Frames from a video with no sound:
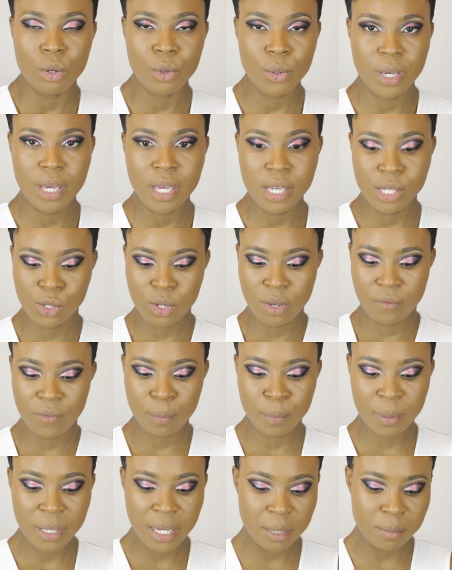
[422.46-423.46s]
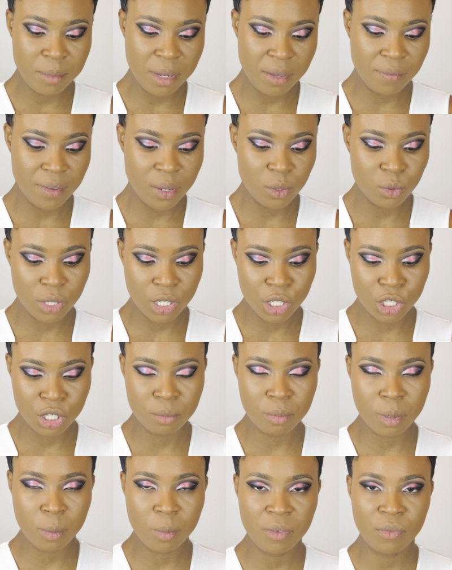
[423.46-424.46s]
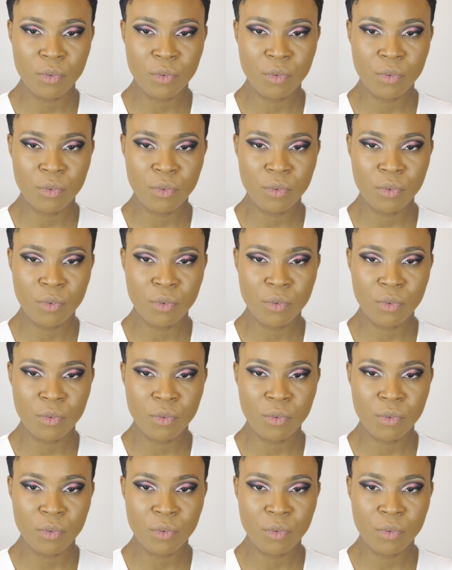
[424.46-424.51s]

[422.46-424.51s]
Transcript: Okay, so I've applied my foundation, but